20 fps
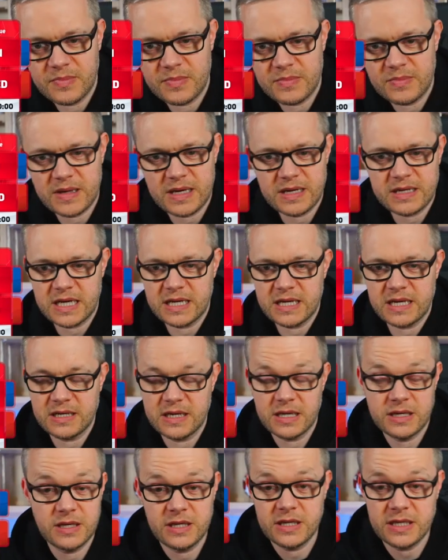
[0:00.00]
I,
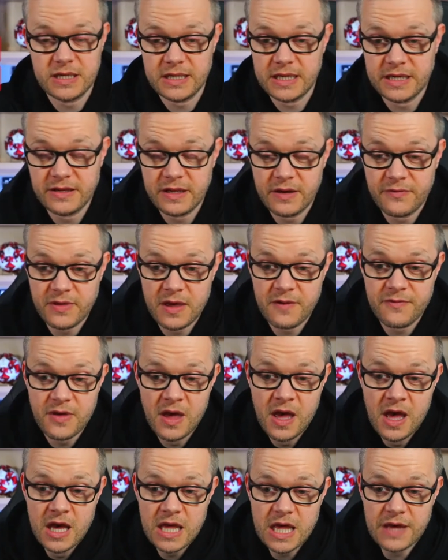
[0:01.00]
you've, you've,
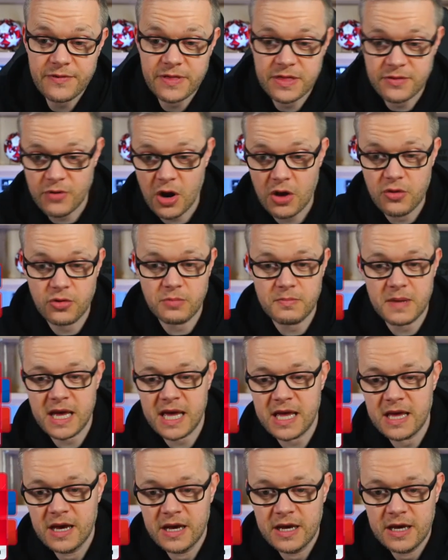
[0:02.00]
you've thrown
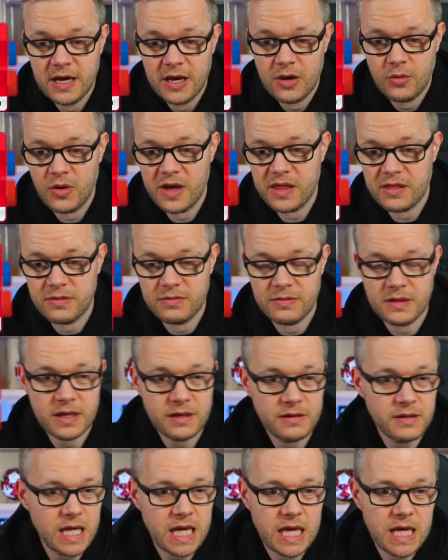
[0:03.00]
me with
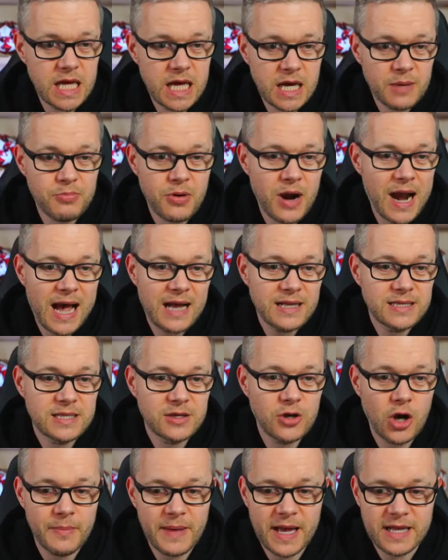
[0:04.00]
a Pratt
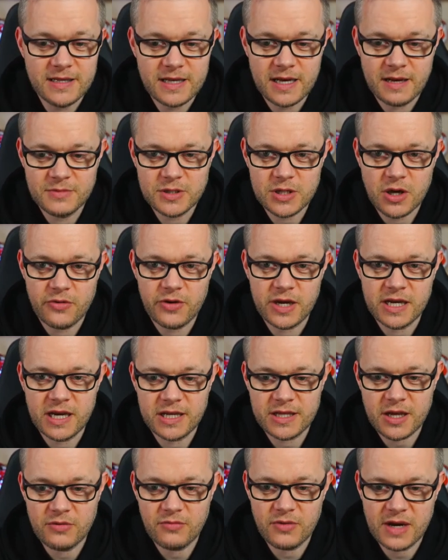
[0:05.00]
comment. I'm sorry. I
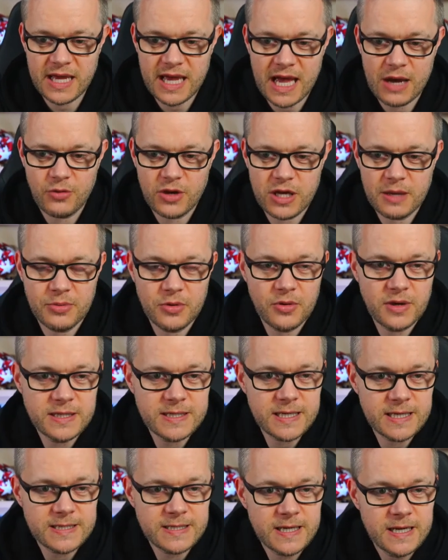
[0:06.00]
don't really get what your point
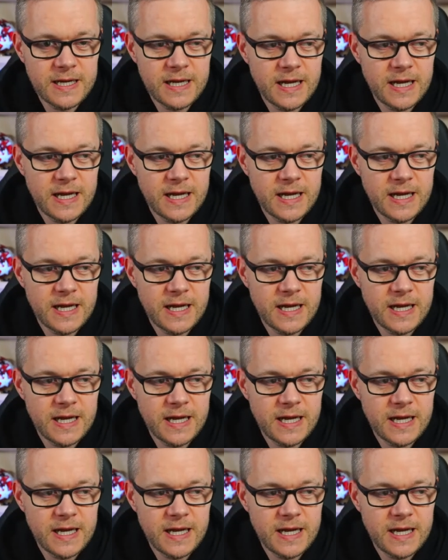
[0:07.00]
is.